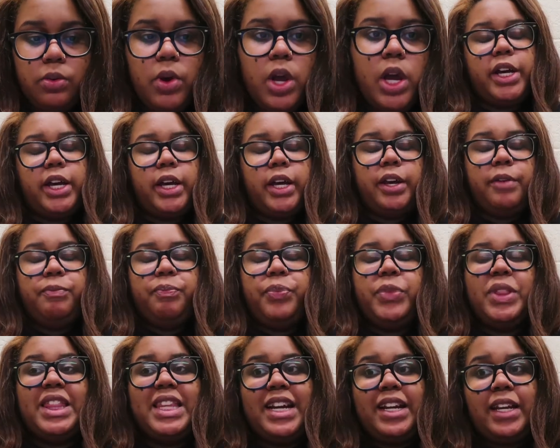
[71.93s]
But
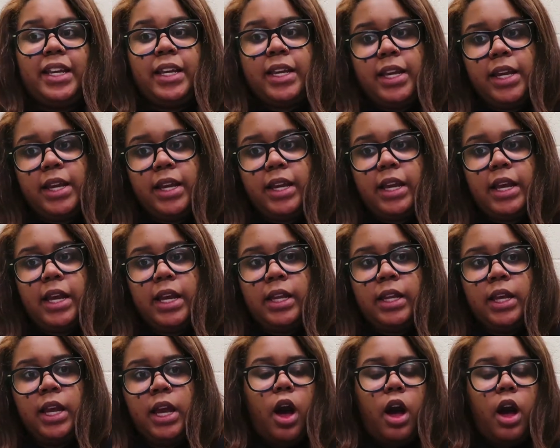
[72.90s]
then again,